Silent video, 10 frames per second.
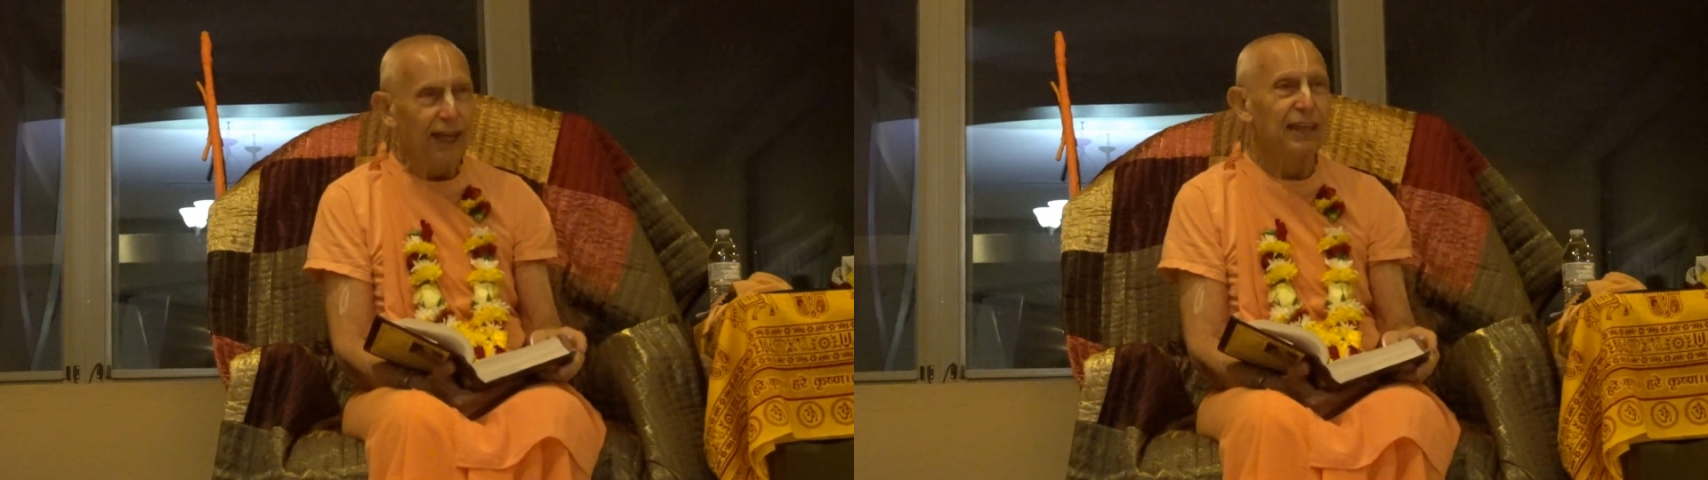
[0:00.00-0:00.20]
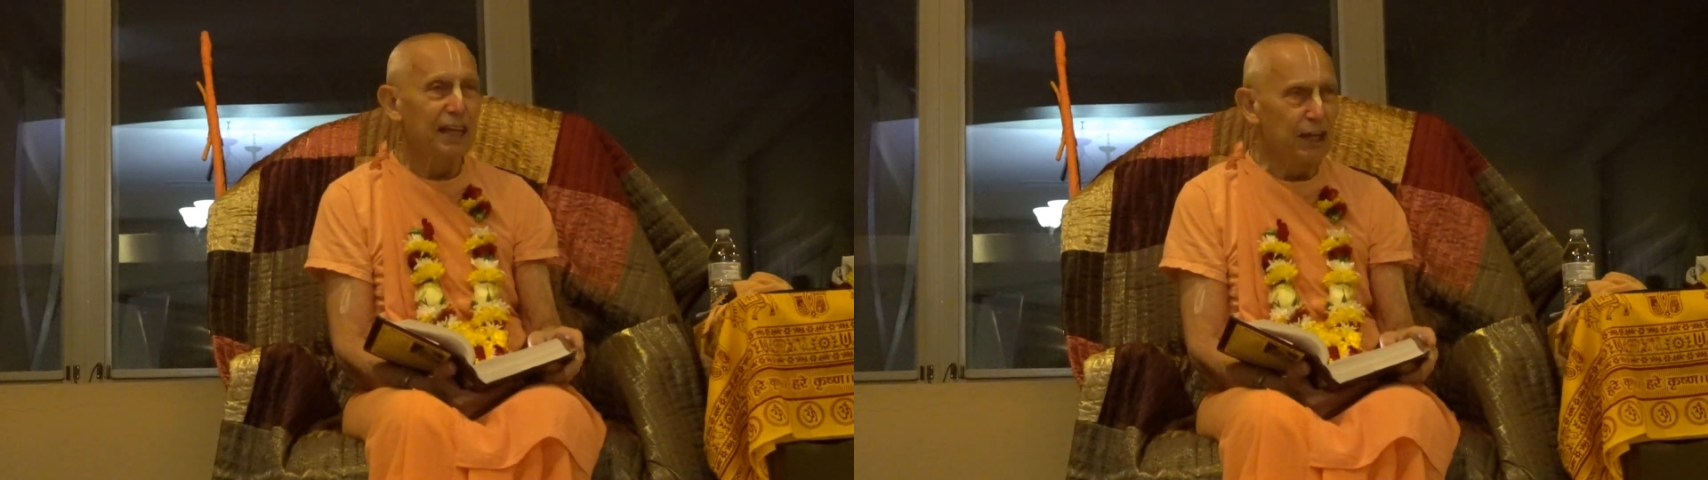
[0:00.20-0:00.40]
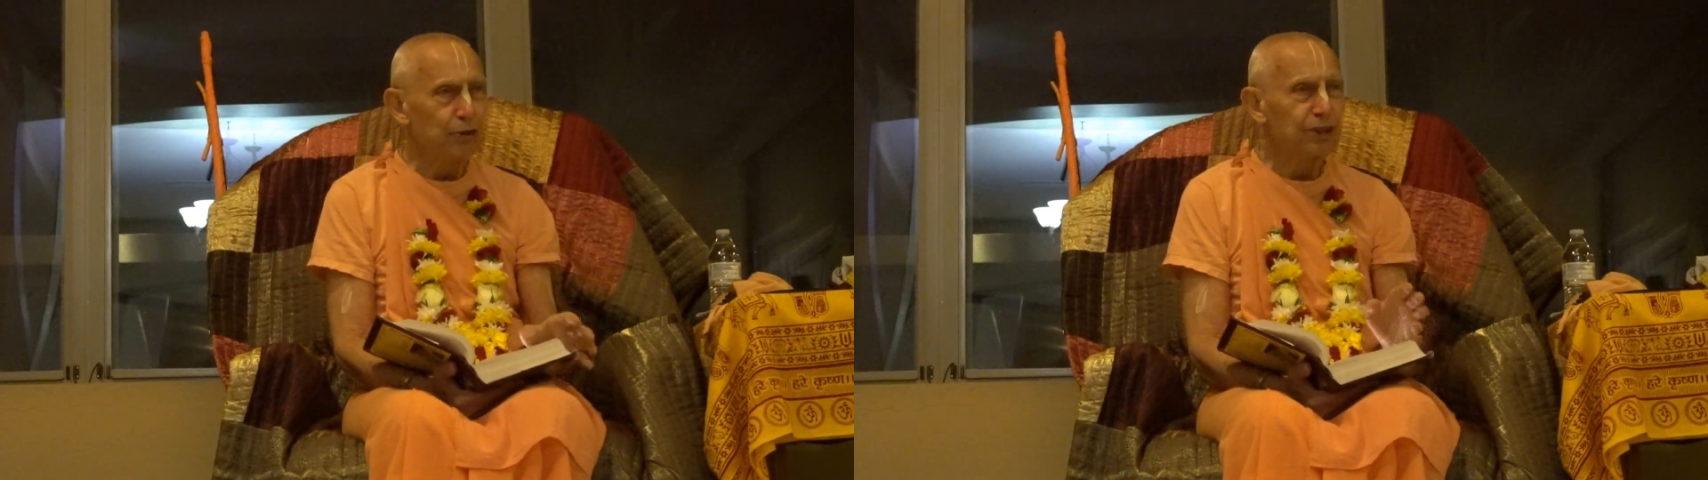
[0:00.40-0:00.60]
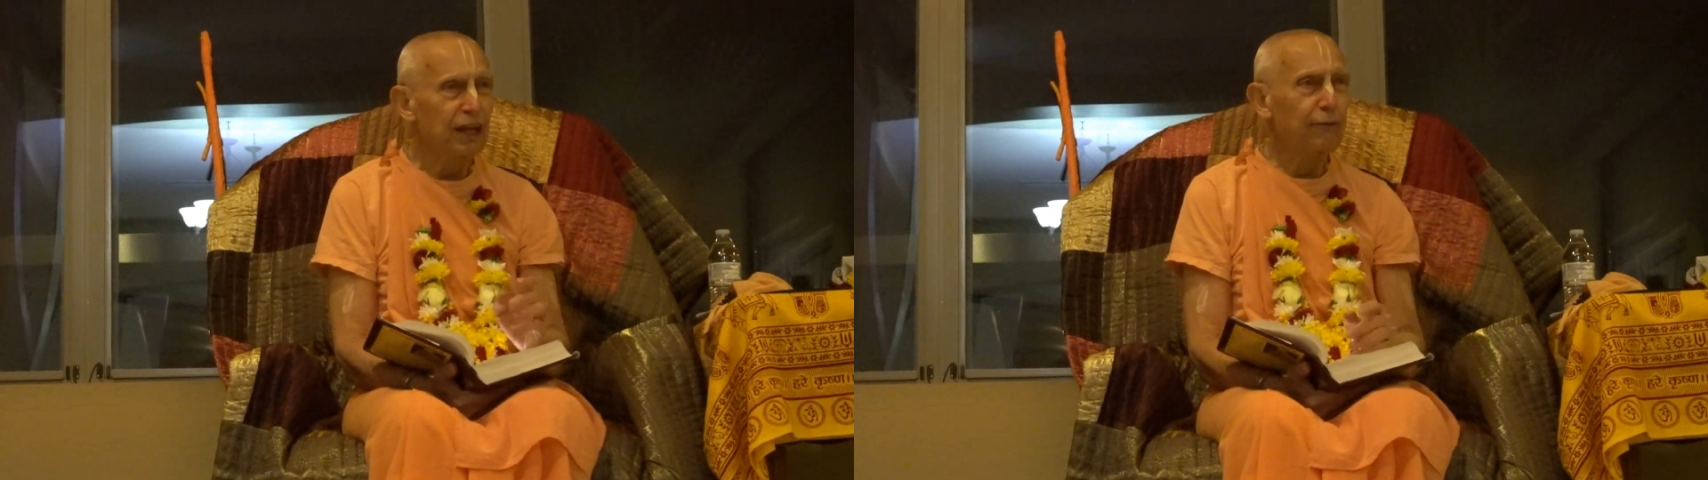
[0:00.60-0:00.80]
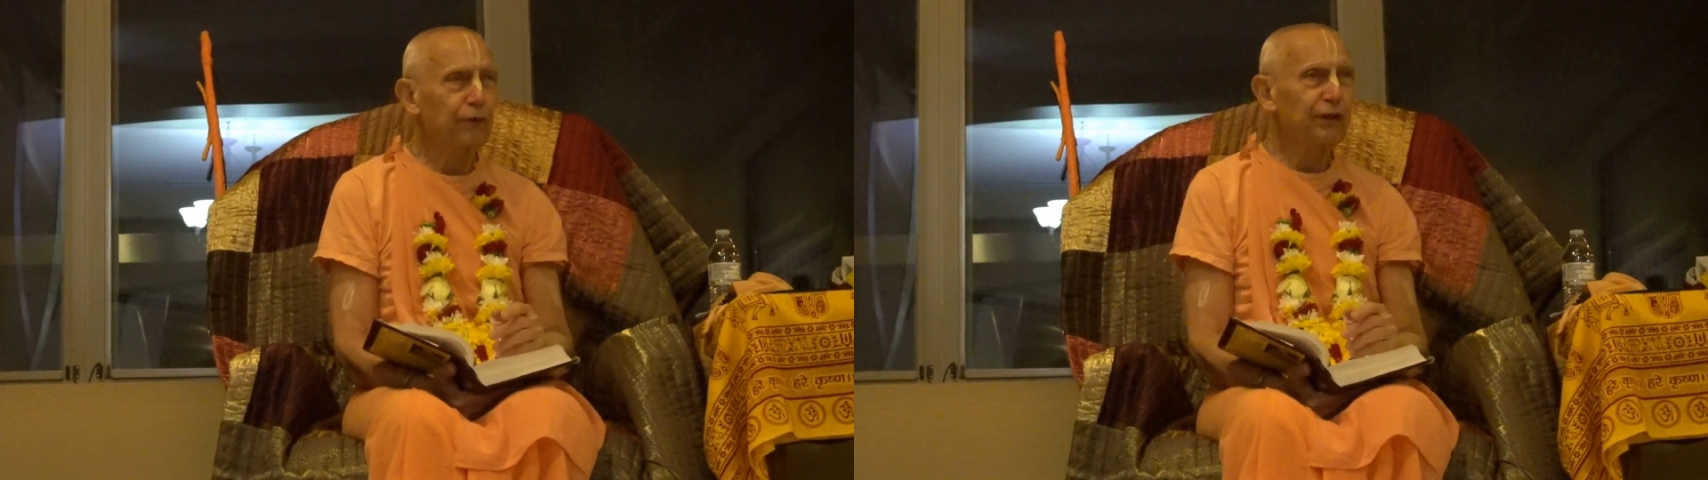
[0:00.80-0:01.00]
and he hears
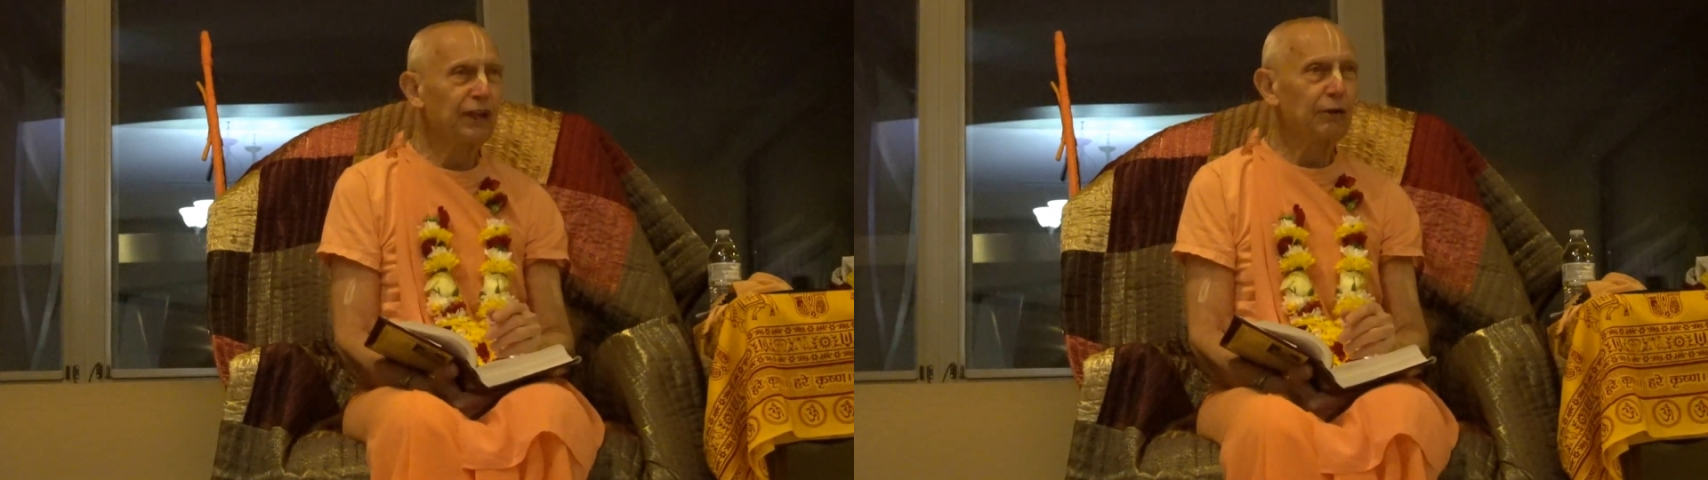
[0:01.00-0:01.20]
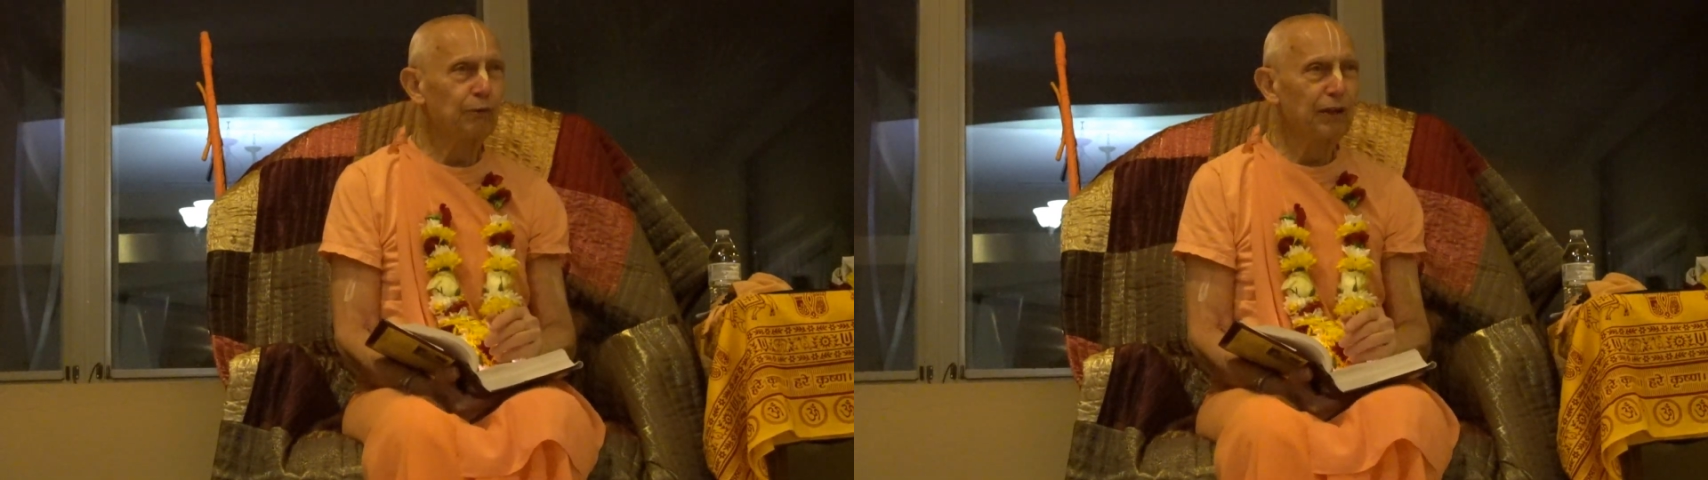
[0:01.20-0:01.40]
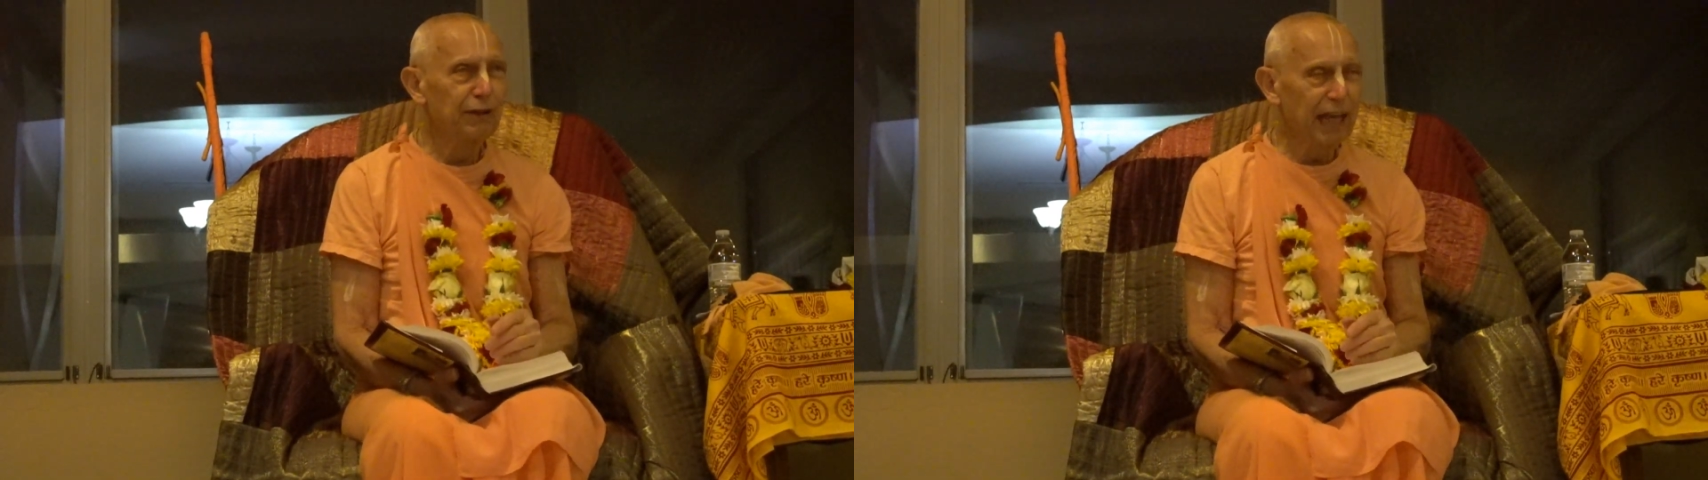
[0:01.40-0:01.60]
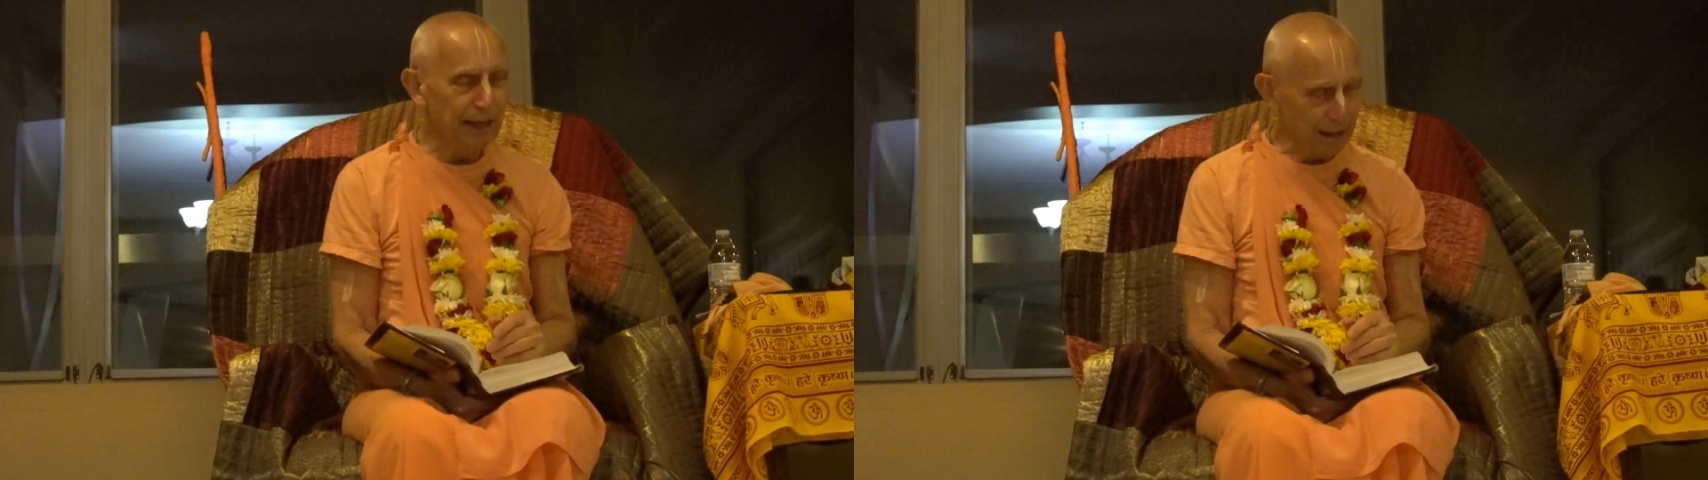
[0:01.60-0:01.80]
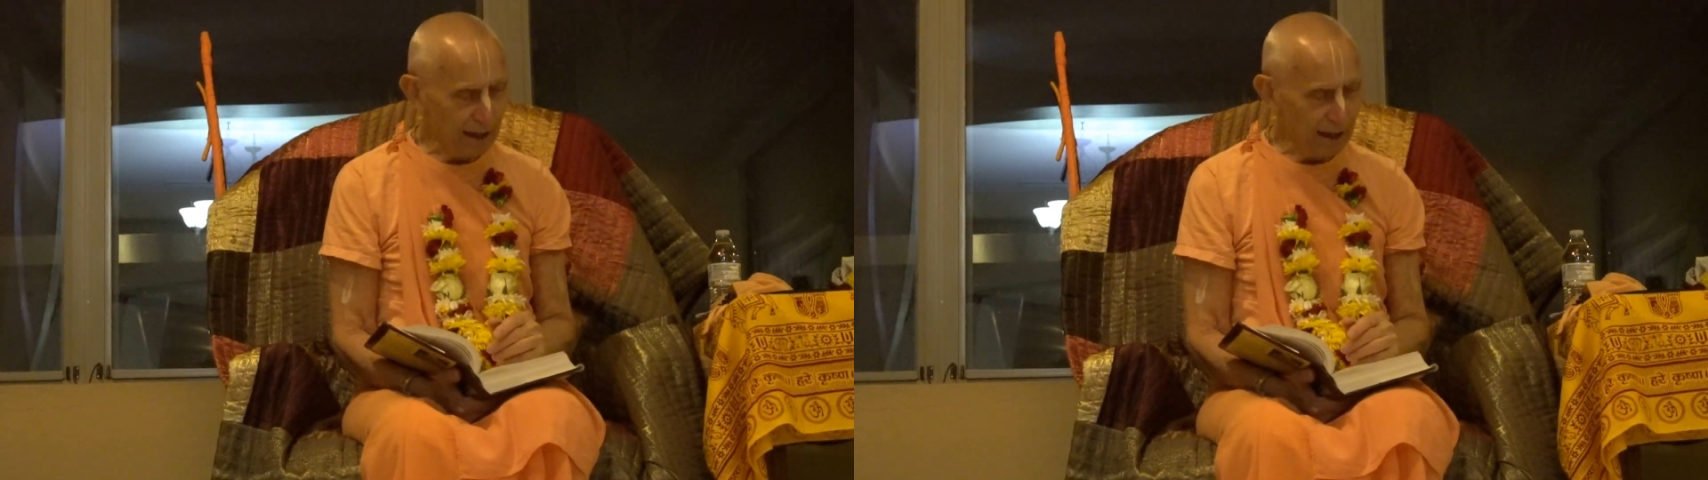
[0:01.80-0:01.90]
everything we think.